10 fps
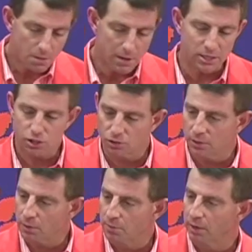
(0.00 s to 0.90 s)
making sure
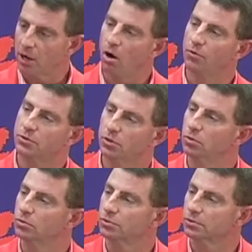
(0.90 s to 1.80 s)
that we bring all the
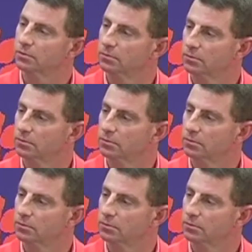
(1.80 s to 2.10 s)
tools